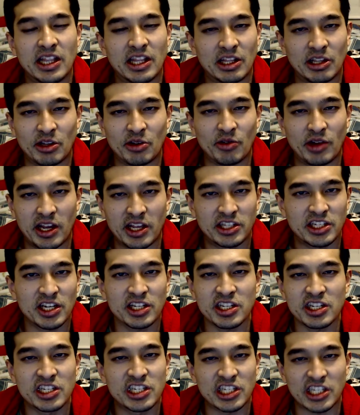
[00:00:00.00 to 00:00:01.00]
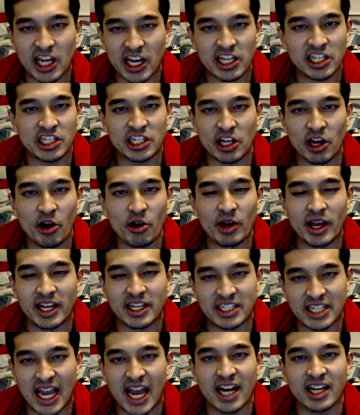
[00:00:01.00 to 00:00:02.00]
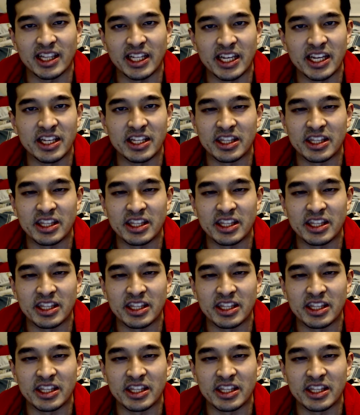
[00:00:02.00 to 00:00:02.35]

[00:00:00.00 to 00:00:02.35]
It doesn't say so exactly,